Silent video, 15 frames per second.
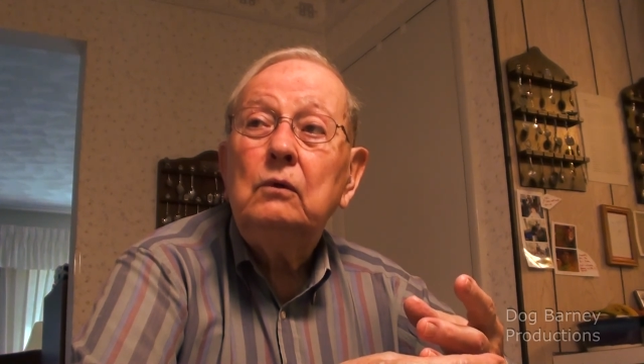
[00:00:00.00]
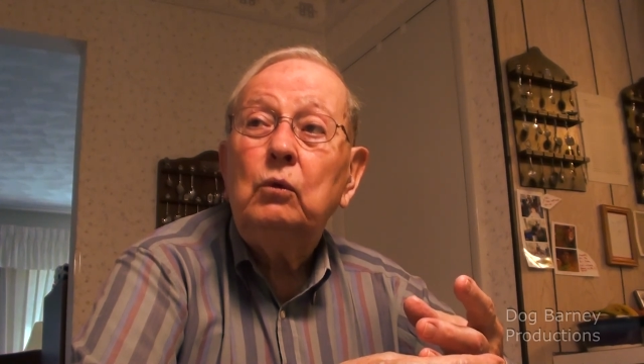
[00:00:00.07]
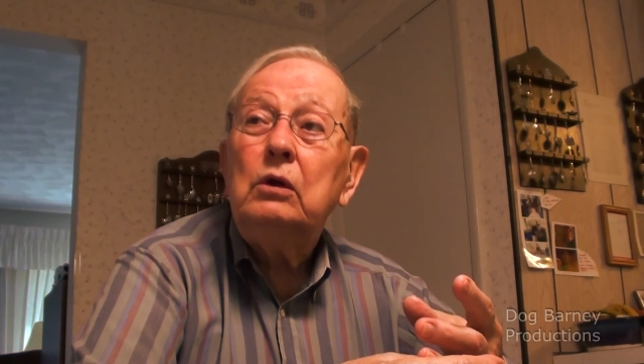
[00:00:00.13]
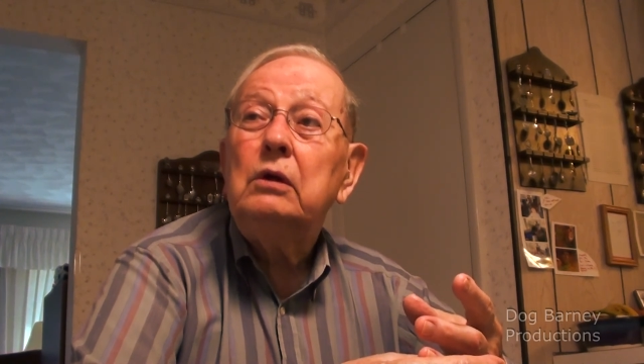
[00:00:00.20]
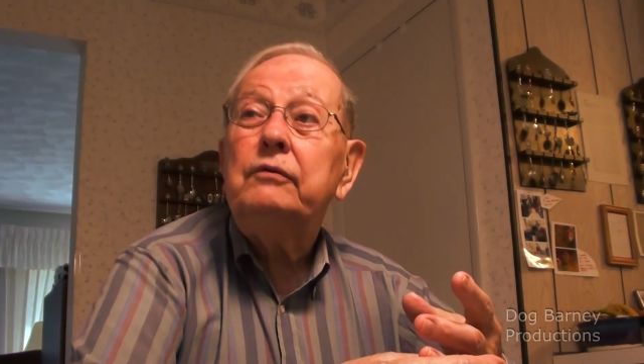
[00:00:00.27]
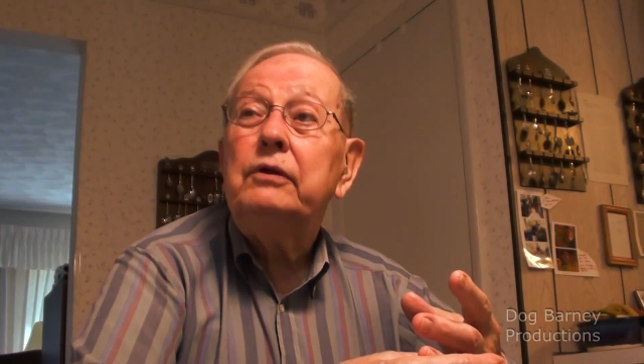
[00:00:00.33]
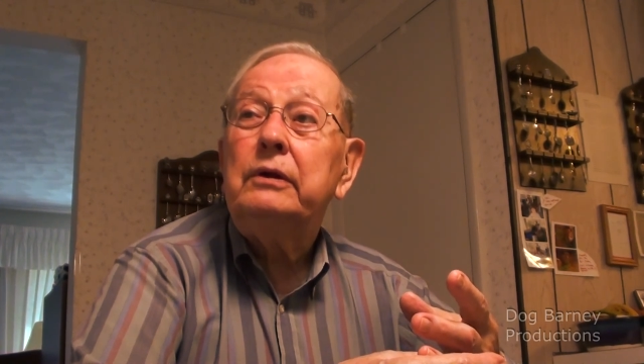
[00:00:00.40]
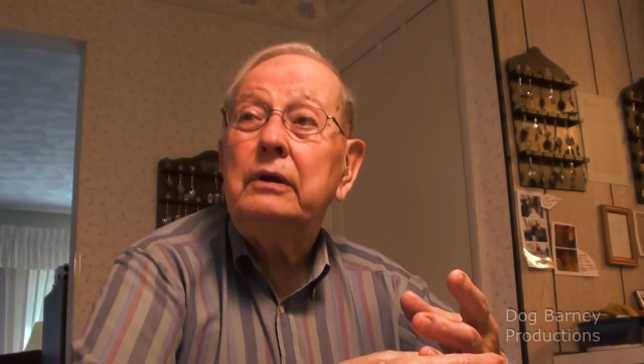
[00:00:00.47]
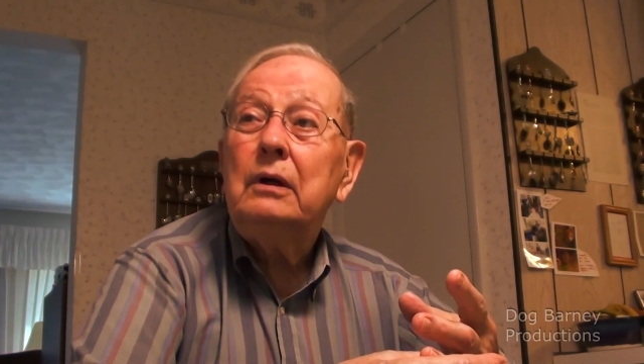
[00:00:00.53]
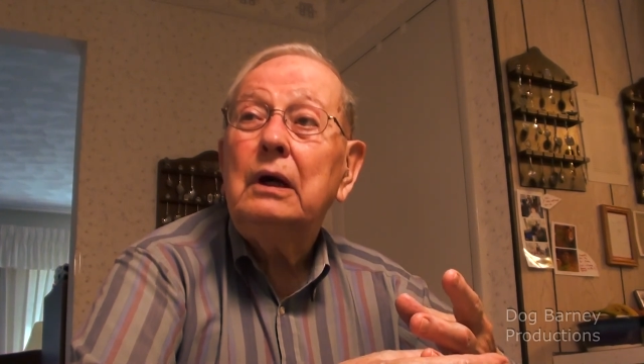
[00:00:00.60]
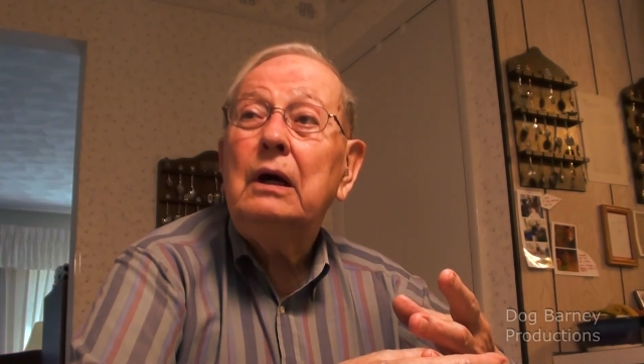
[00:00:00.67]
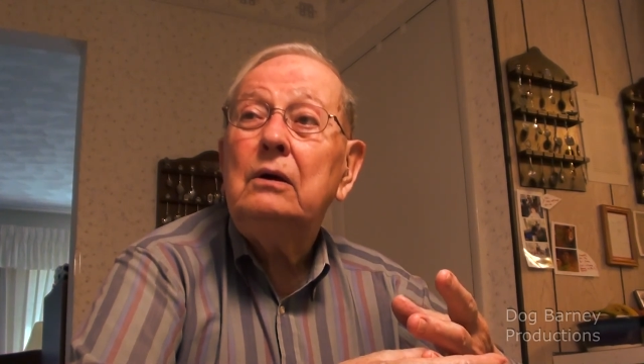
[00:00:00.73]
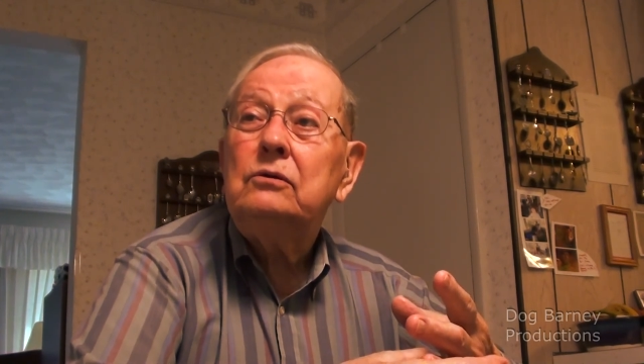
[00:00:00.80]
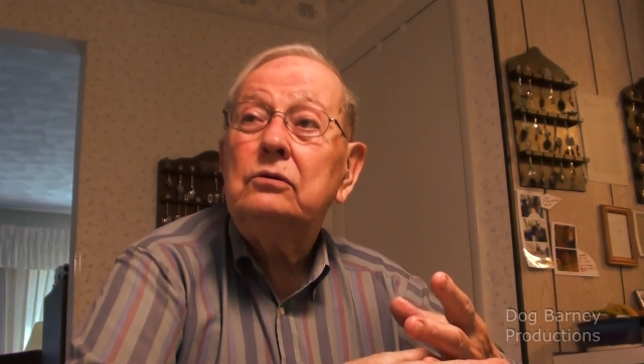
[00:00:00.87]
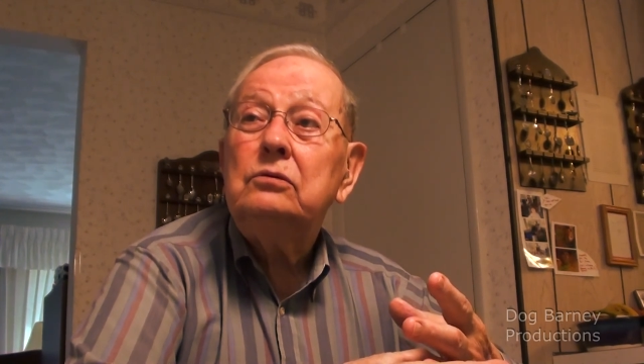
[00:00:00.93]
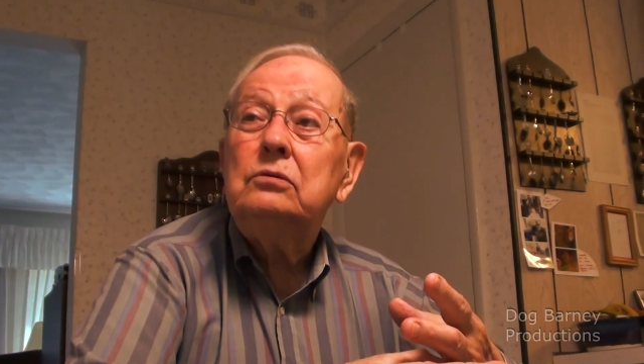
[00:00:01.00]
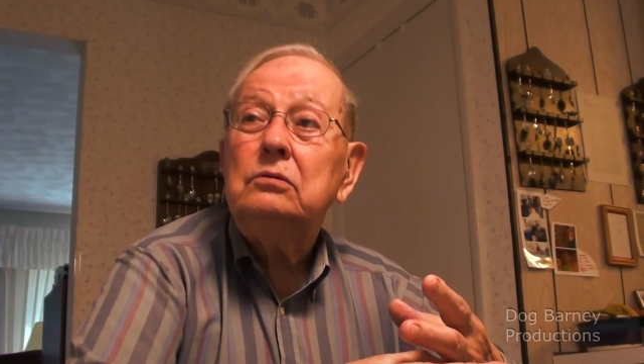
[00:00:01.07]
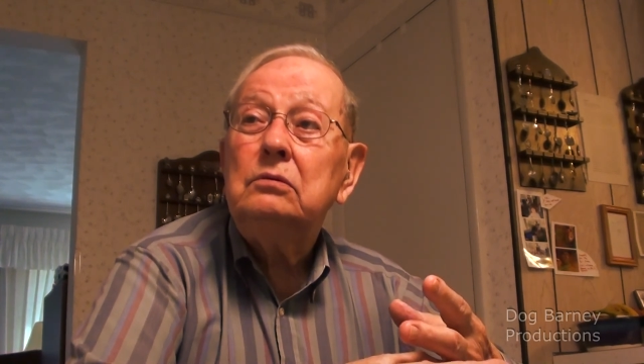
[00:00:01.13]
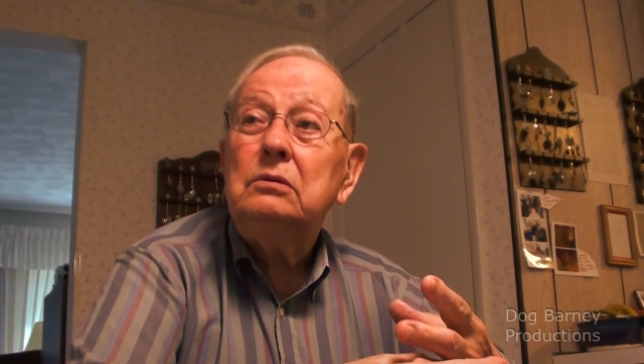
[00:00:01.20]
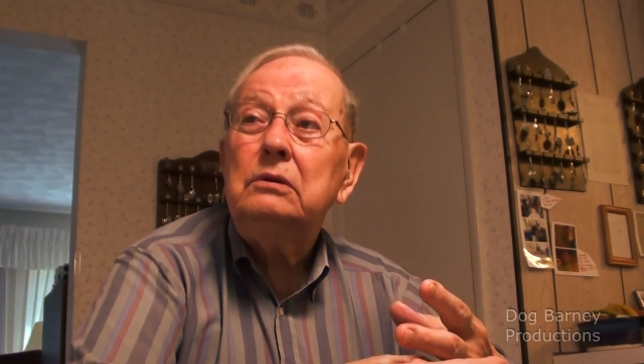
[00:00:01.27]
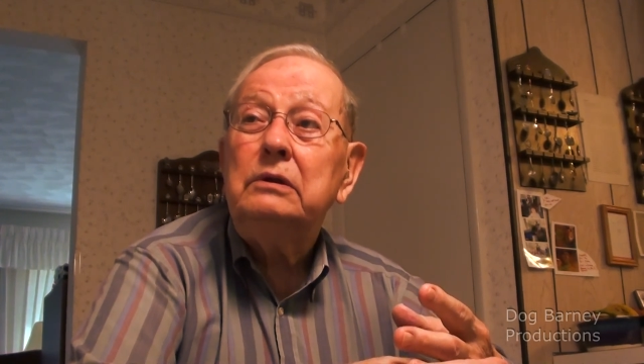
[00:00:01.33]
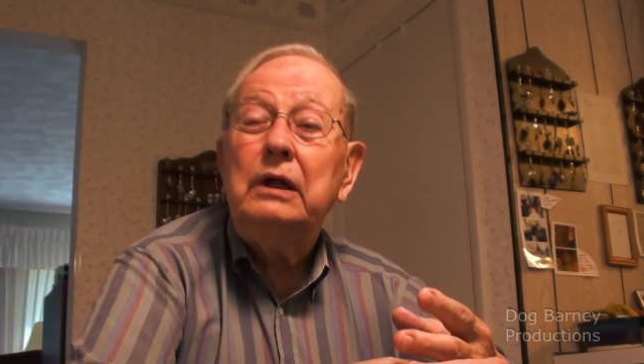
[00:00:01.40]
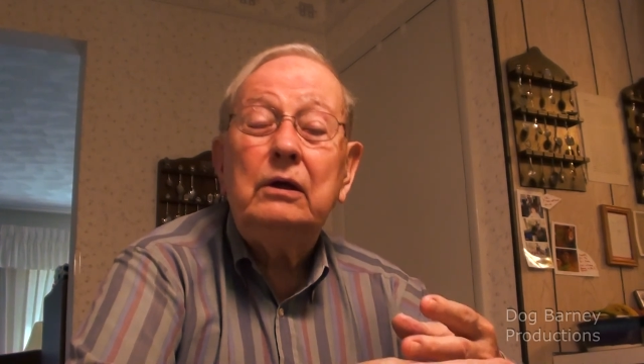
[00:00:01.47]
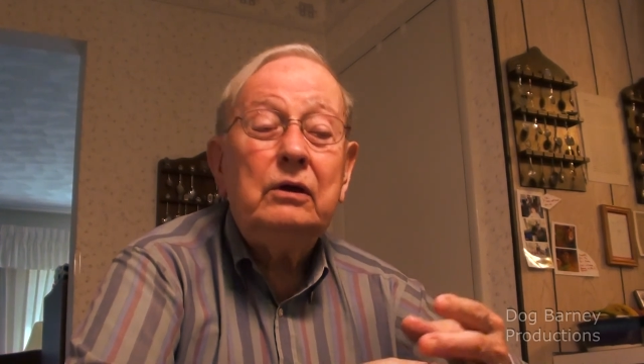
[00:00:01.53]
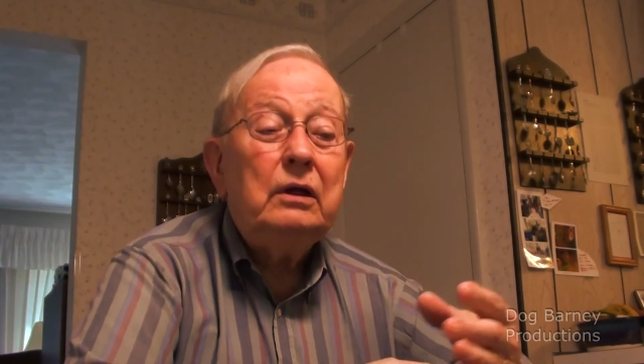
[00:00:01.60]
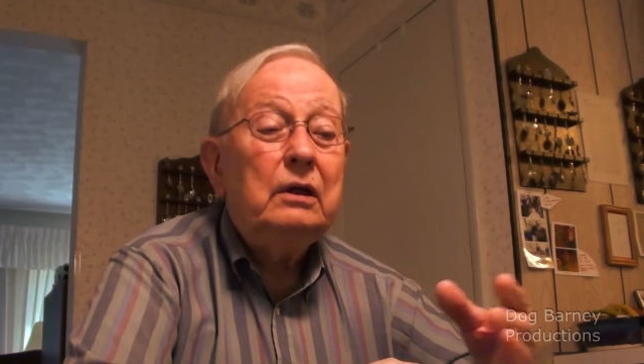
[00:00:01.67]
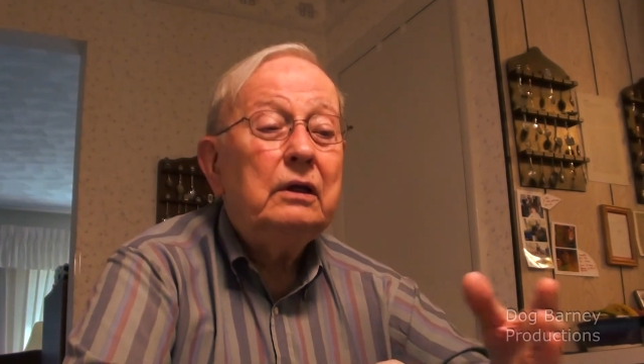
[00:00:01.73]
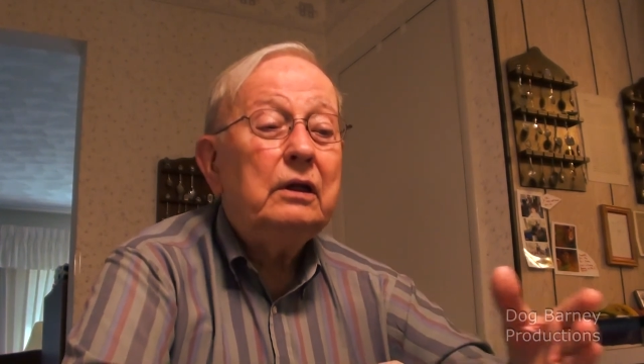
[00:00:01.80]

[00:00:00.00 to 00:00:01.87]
We lived in their house. And